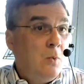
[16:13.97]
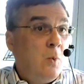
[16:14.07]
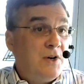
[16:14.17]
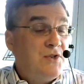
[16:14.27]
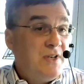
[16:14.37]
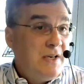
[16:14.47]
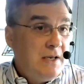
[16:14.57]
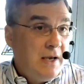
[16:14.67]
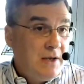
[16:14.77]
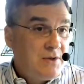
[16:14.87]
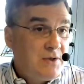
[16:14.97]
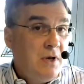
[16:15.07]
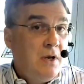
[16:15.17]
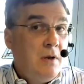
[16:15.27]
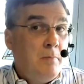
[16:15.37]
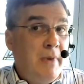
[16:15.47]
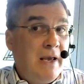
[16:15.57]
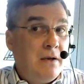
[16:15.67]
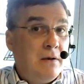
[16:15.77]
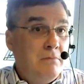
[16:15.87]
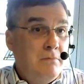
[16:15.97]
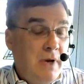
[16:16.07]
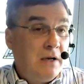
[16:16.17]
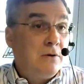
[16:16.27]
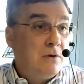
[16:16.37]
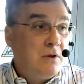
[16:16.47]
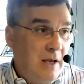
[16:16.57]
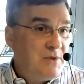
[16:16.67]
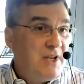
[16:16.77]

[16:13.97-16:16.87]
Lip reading: where CDS make medical claims.